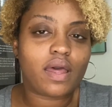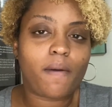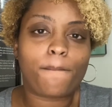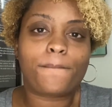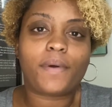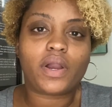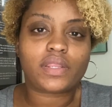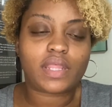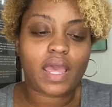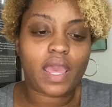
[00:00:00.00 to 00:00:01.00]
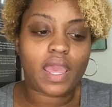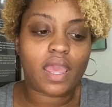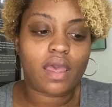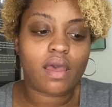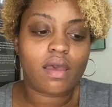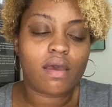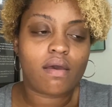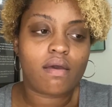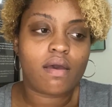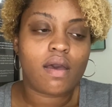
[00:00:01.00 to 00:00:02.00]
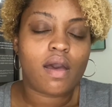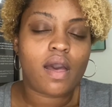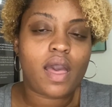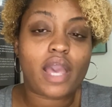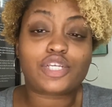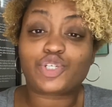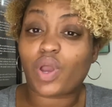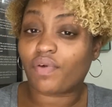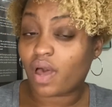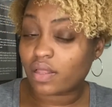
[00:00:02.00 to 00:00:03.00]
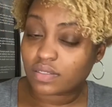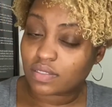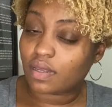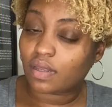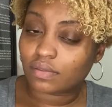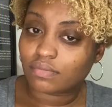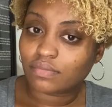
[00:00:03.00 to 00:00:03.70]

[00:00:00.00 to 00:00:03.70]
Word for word: a birthday extravaganza